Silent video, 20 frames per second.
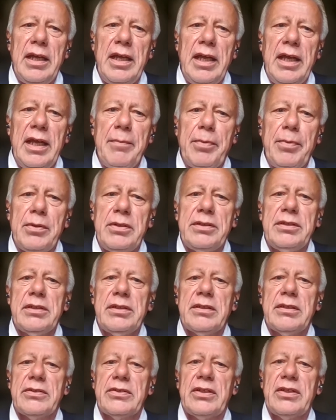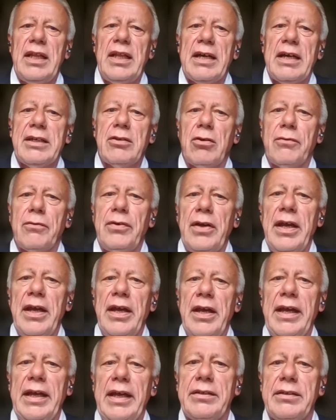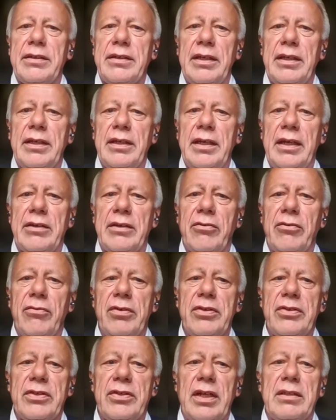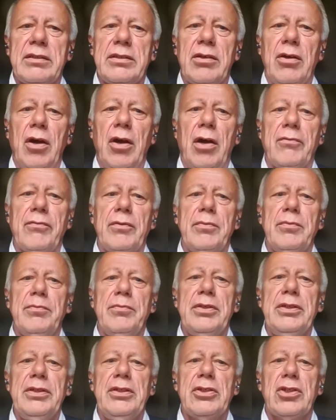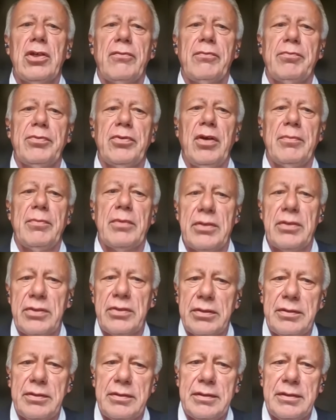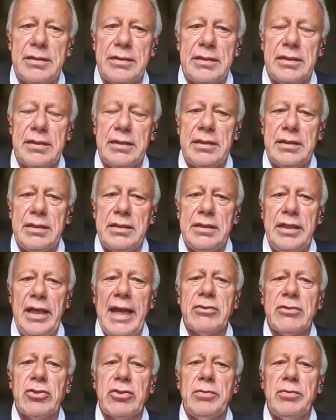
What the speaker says: a political sleight of hand and the result of a breach of promise. The actual